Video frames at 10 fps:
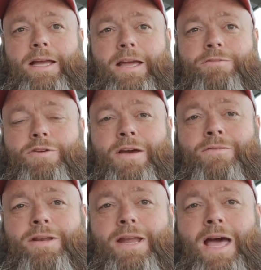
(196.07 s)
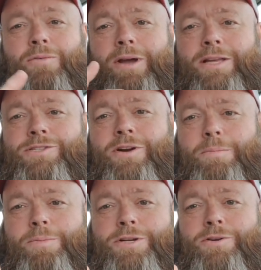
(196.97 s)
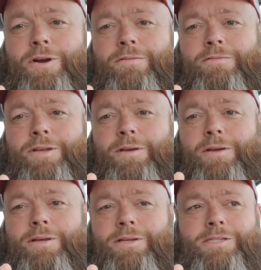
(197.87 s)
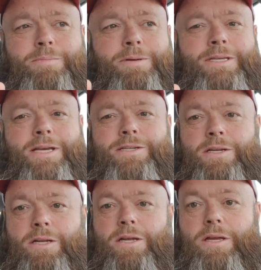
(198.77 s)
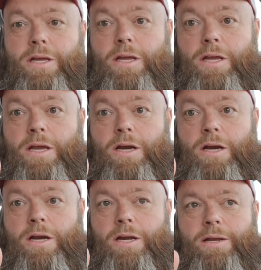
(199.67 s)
if you haven't, I will insert a picture of the shipping station here.